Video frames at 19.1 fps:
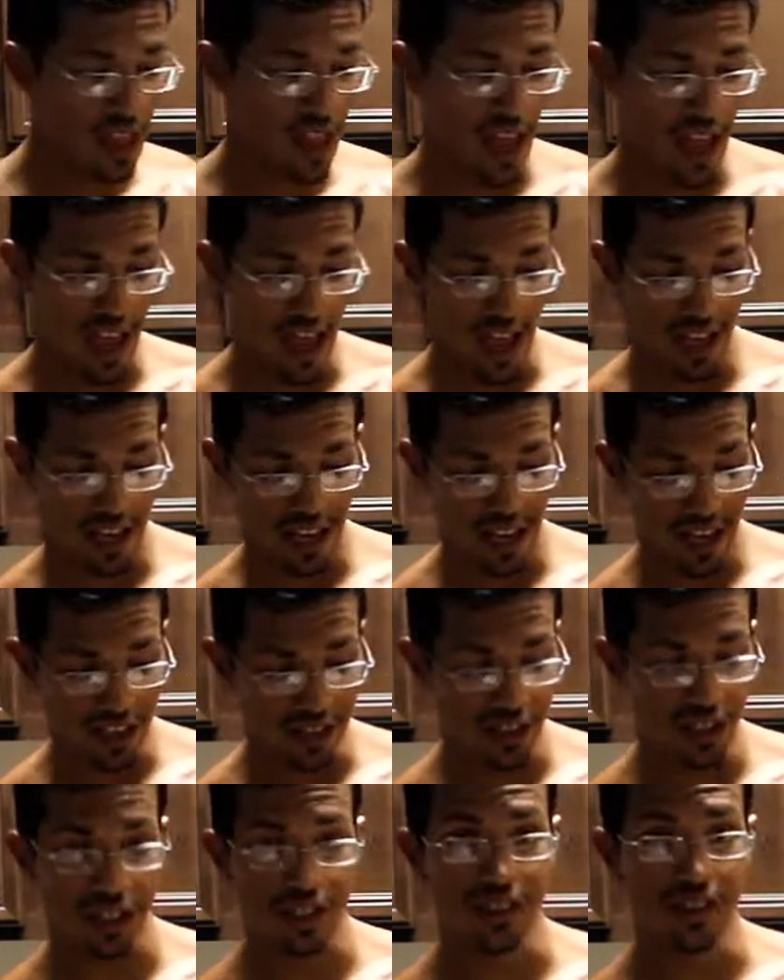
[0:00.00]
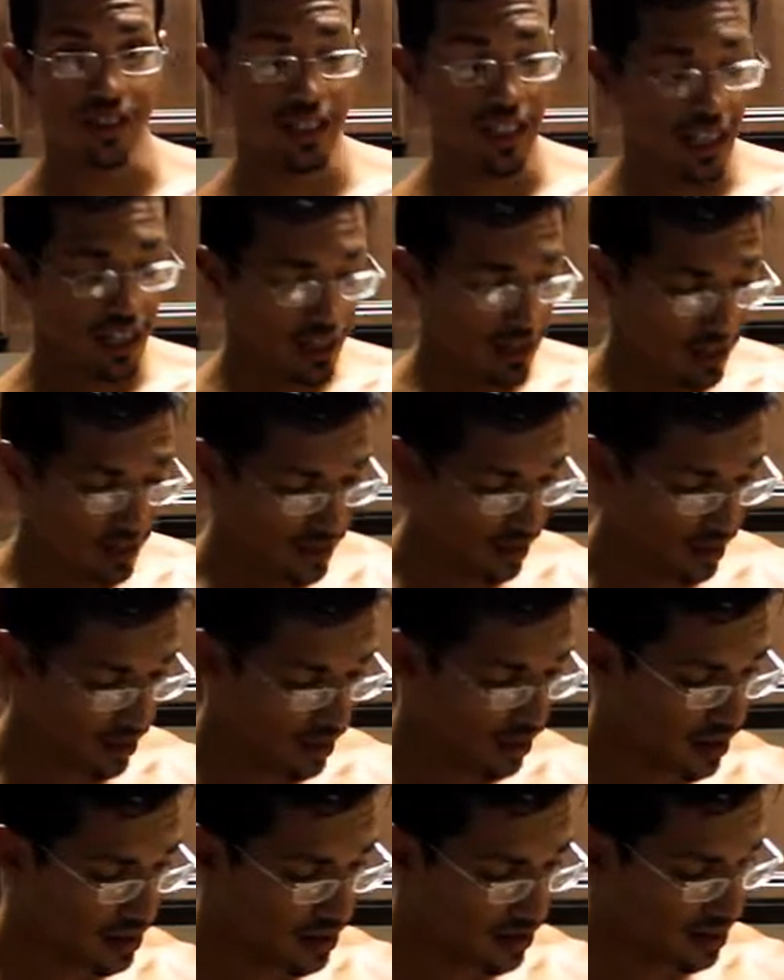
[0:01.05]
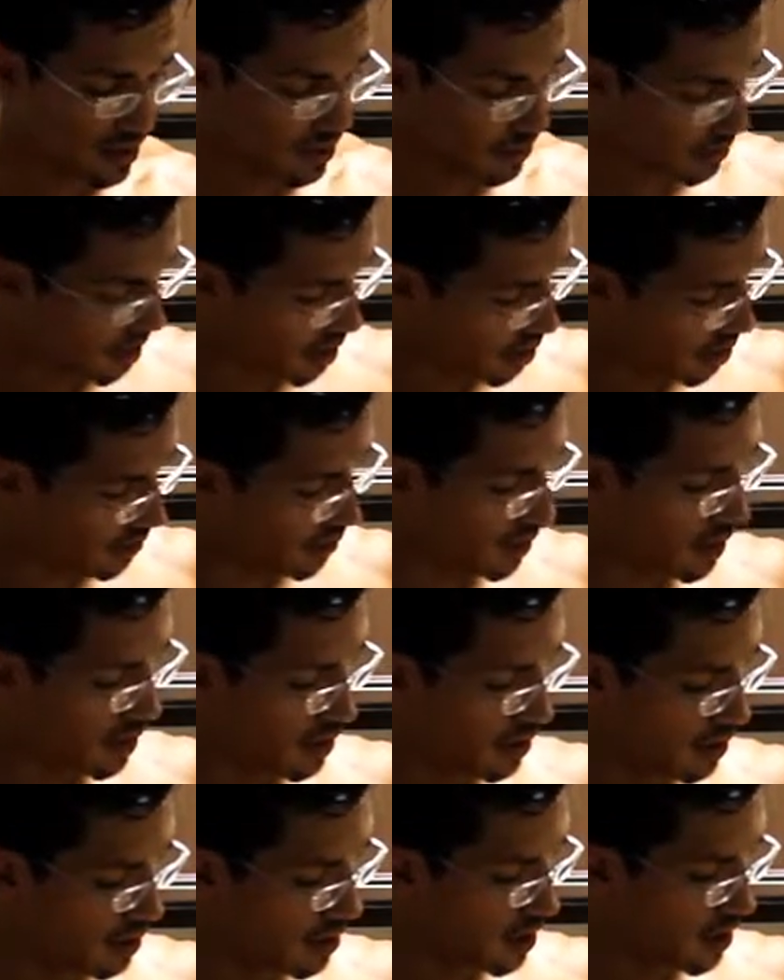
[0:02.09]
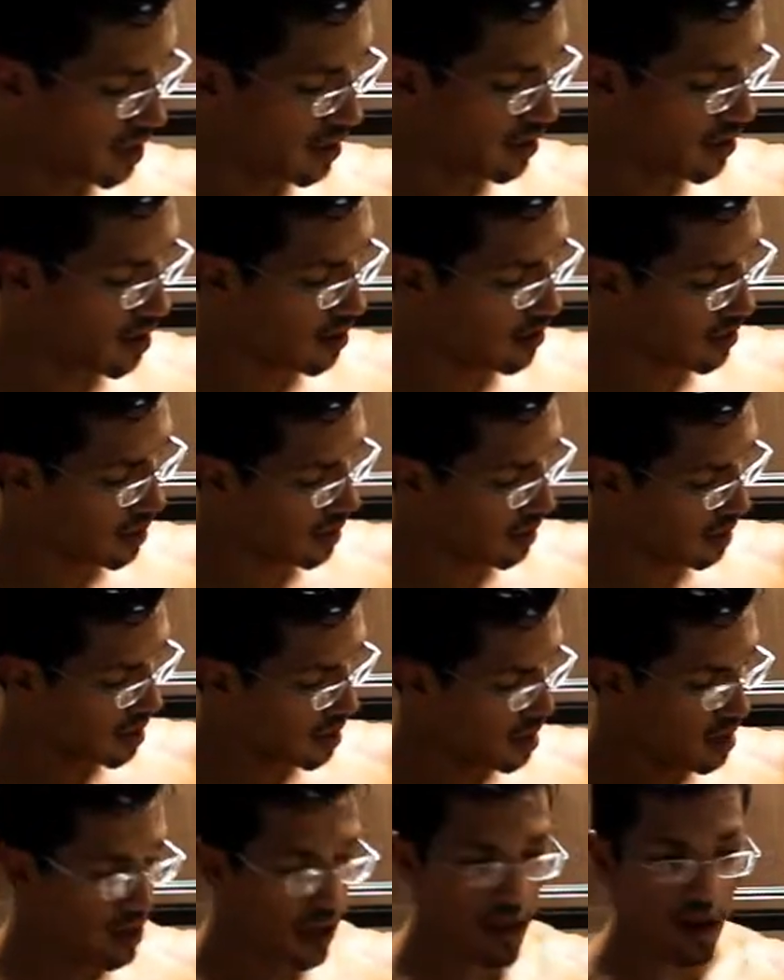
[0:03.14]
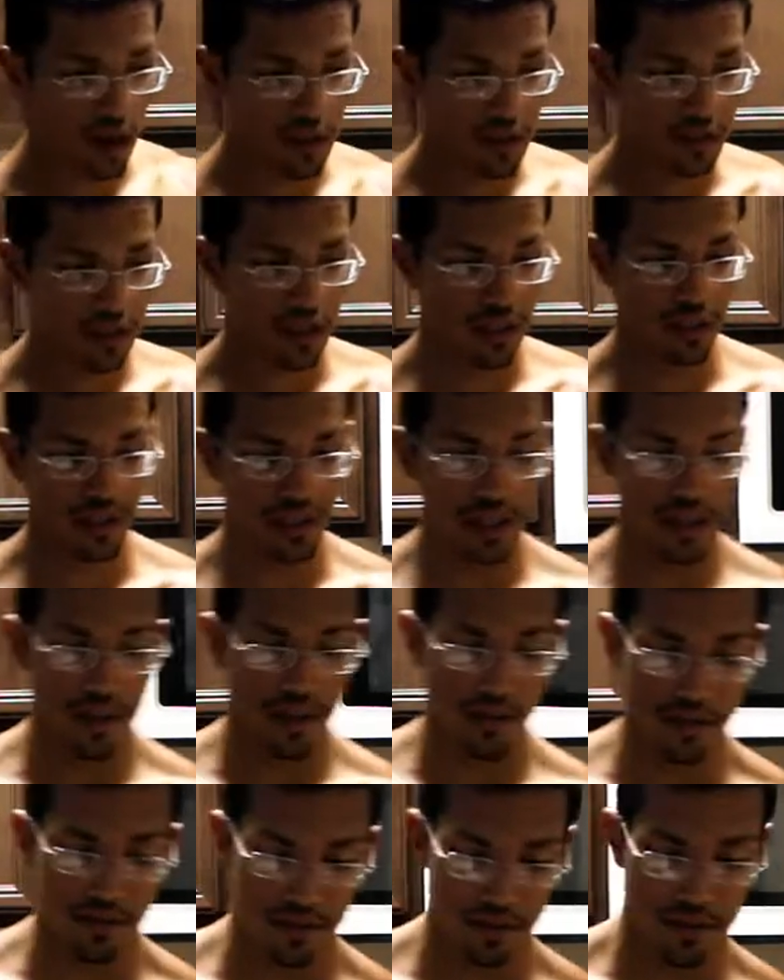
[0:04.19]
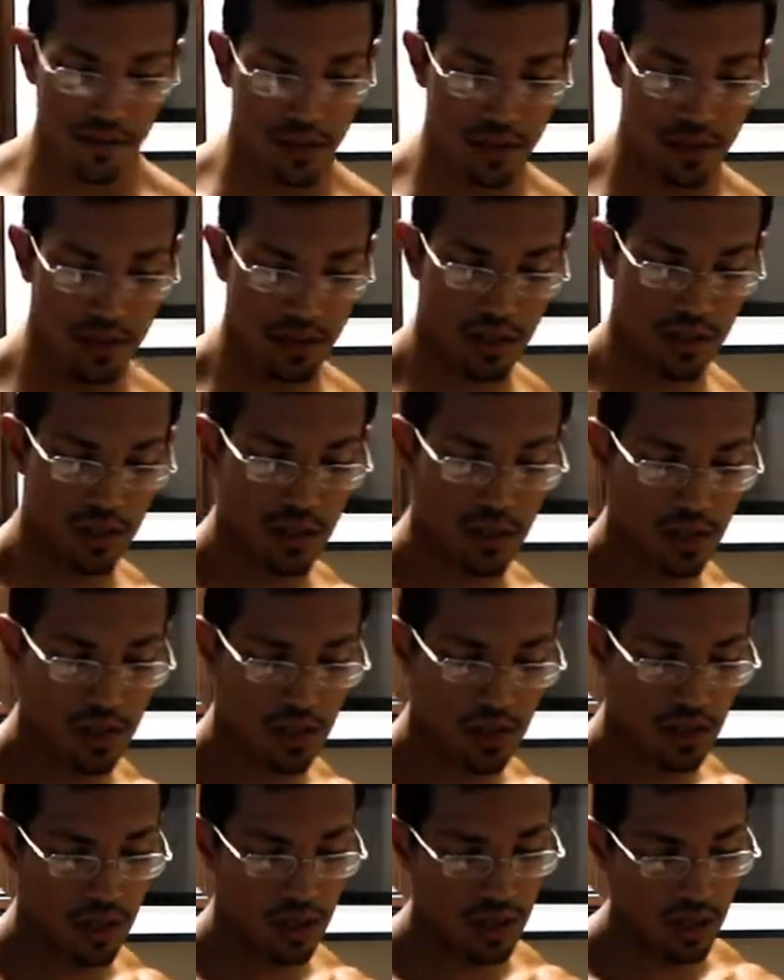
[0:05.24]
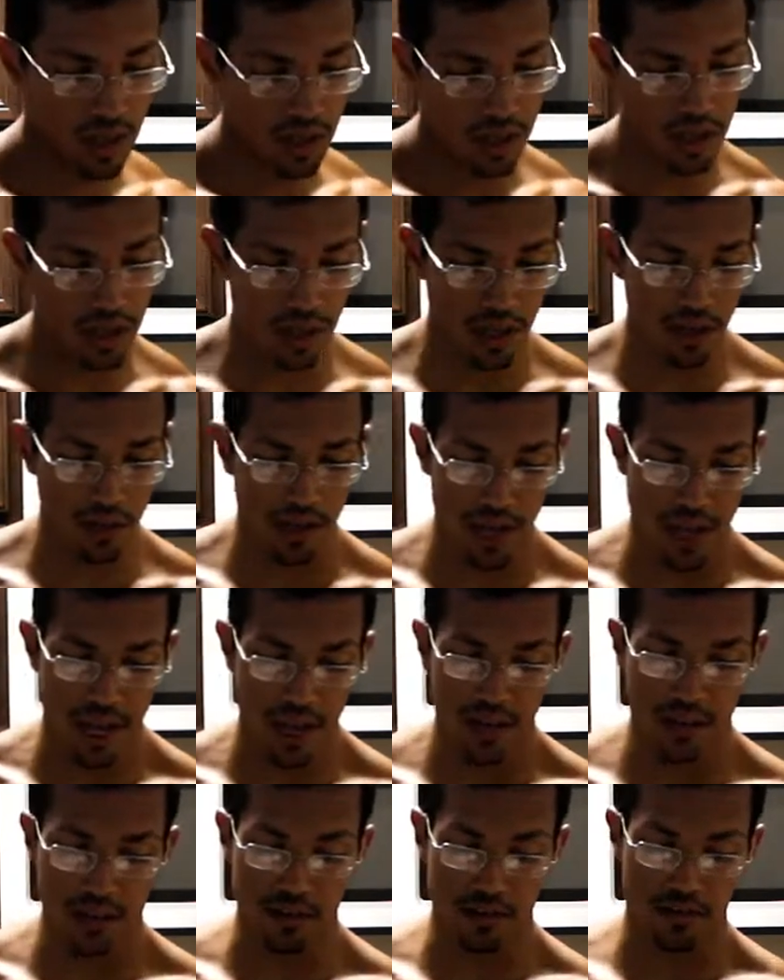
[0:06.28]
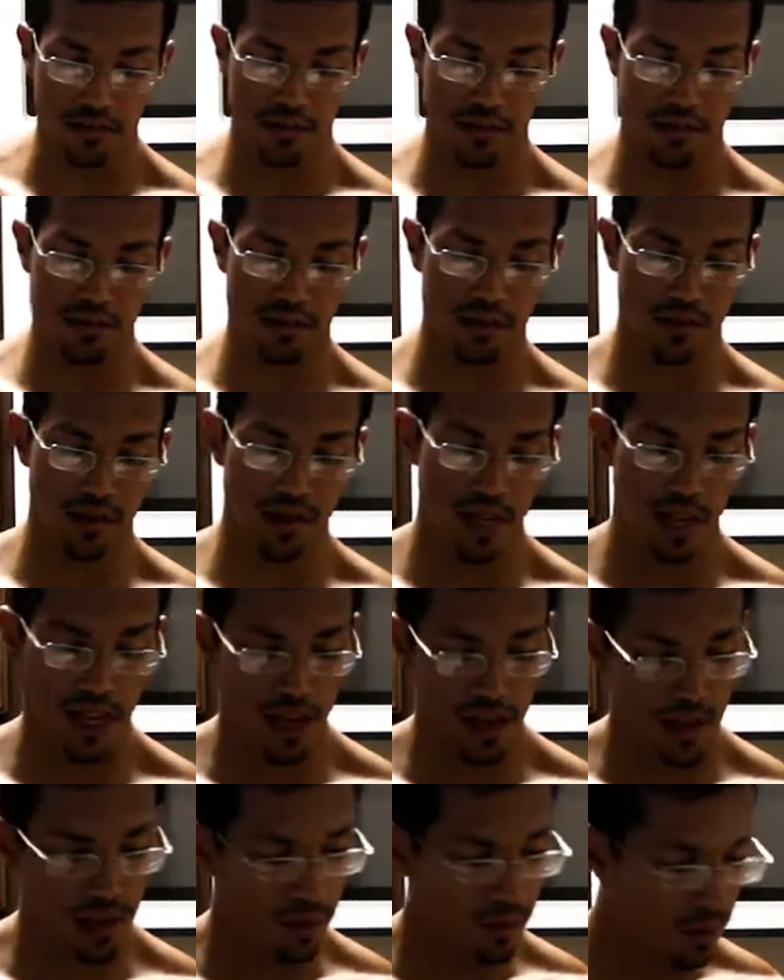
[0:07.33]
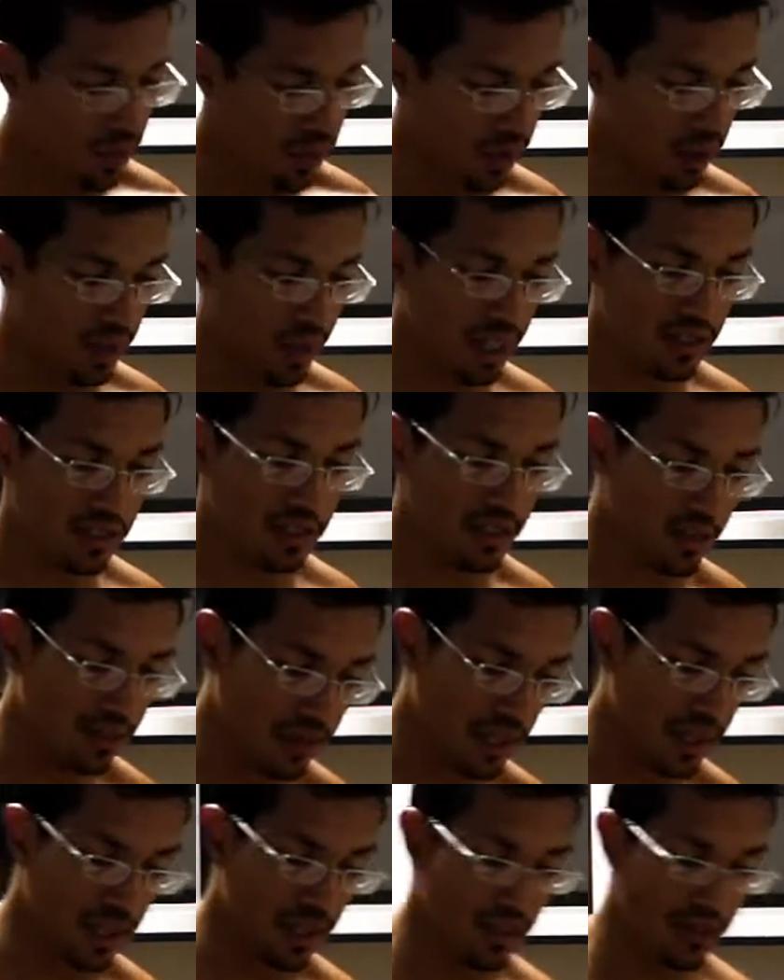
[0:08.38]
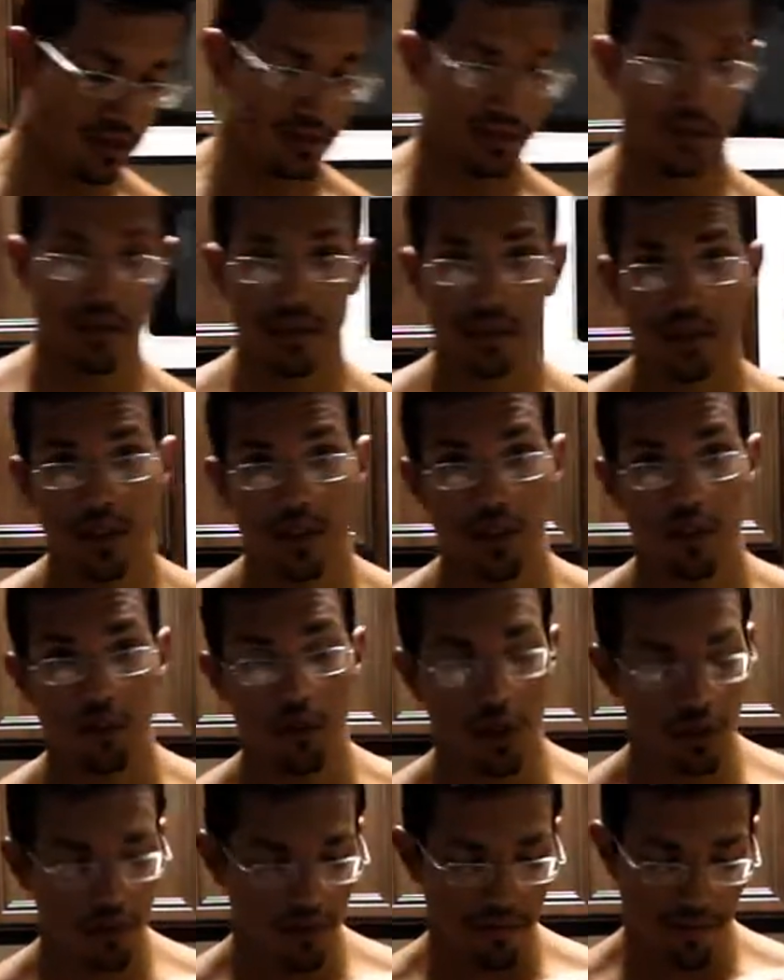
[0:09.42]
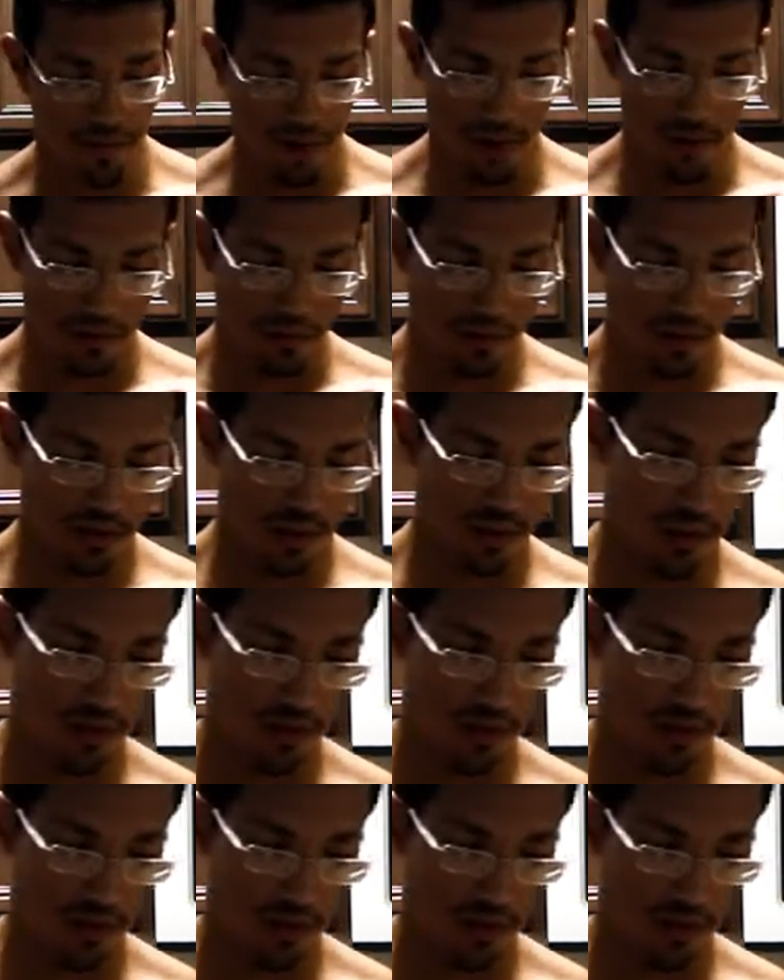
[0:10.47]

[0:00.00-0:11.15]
And as you can see, I don't know if you can see that or not, but all the sugar's in there. Gonna go ahead and put our next ingredient, so the Walden Farms.